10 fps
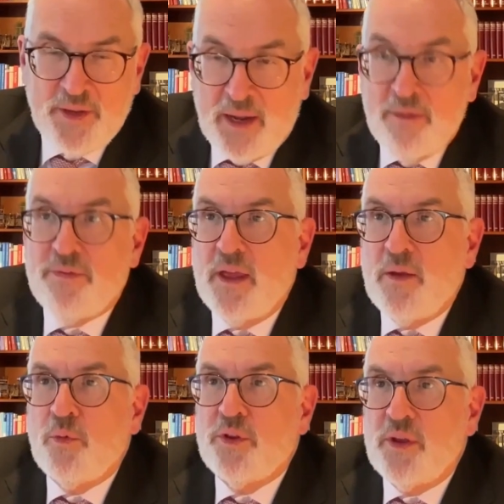I think
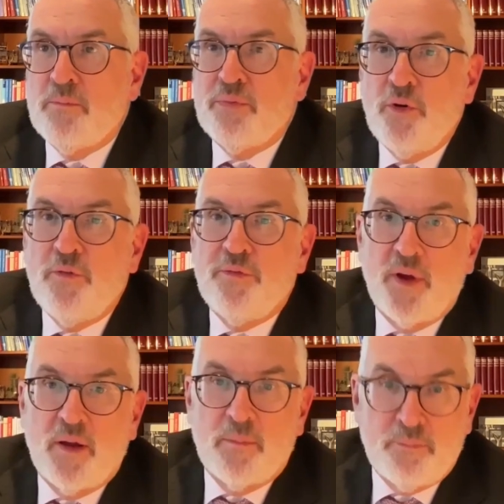would improve
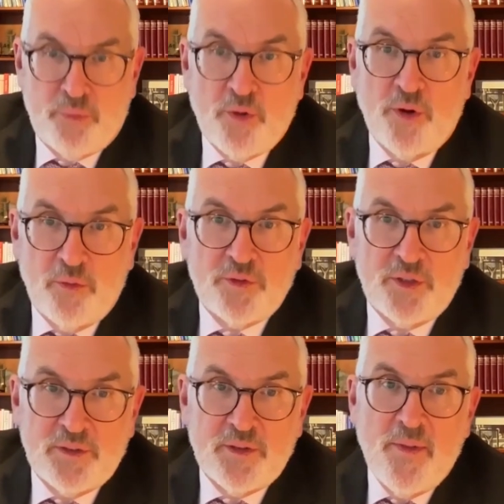
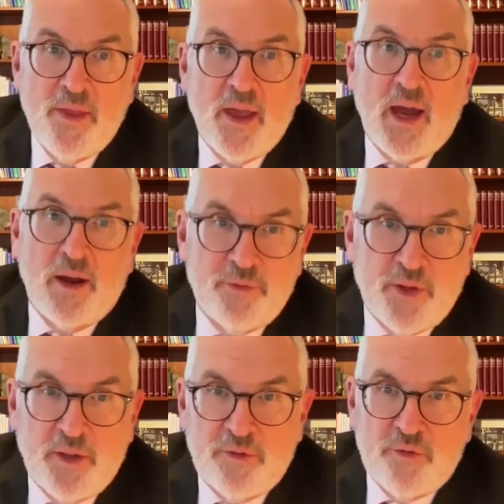prognosis
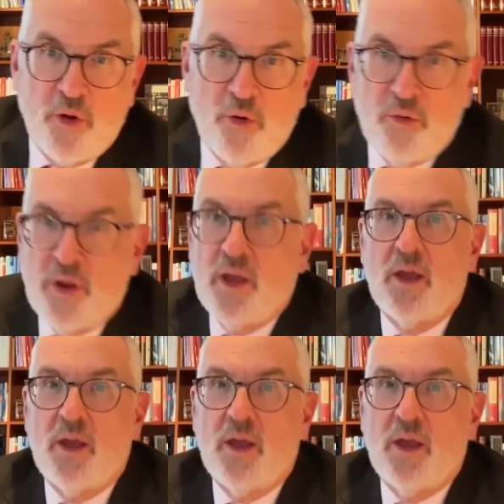after a stroke